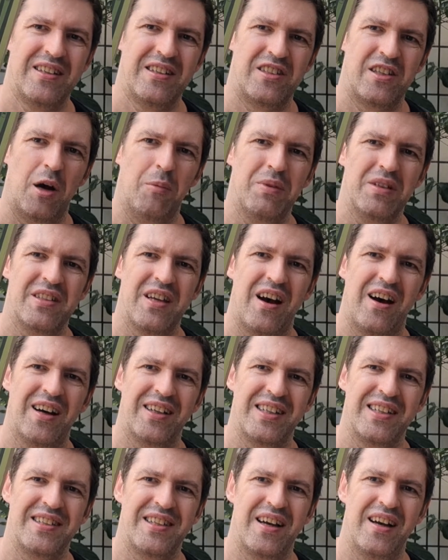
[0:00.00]
Thomas
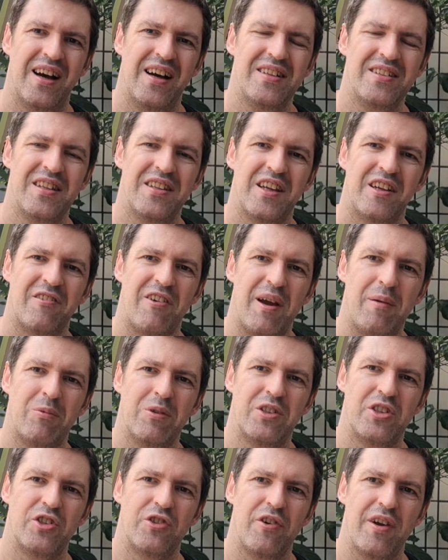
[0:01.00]
Hardy's Under the
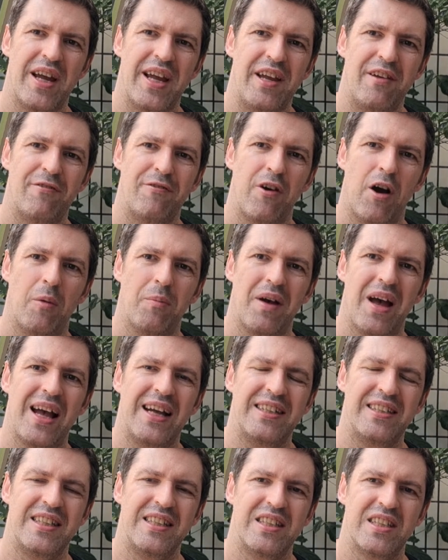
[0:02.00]
Greenwood Tree from
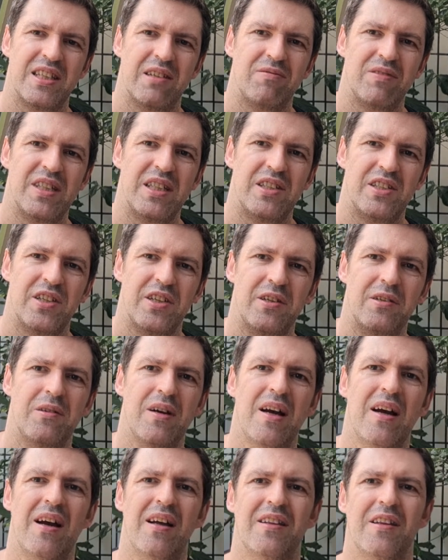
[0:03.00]
1872,
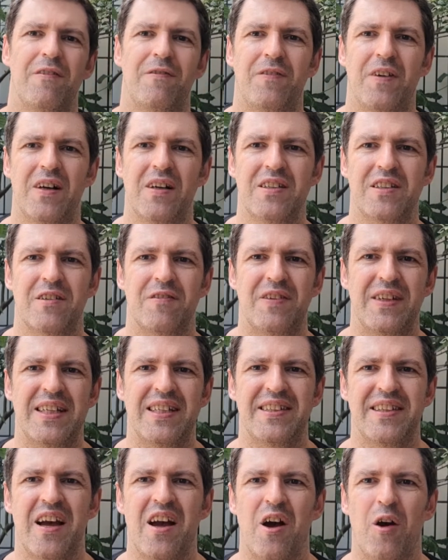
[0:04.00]
the first of
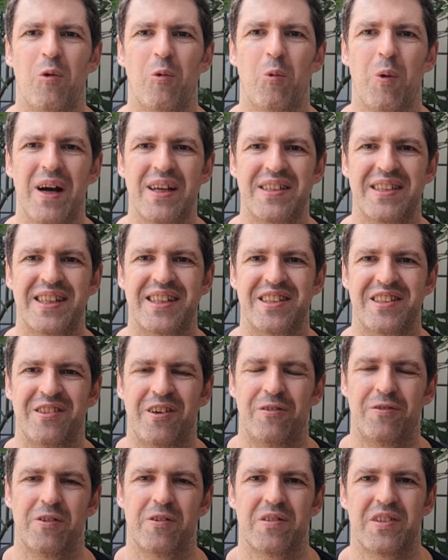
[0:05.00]
his Wessex
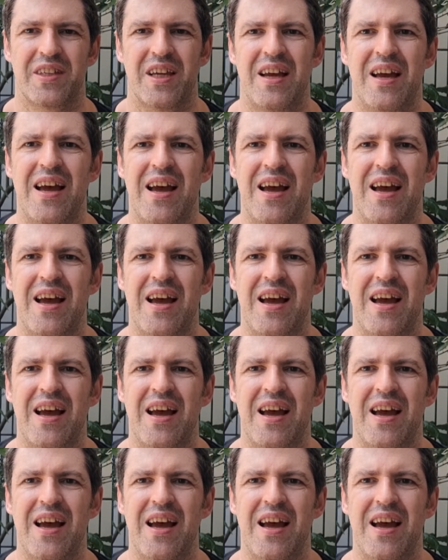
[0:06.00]
novels.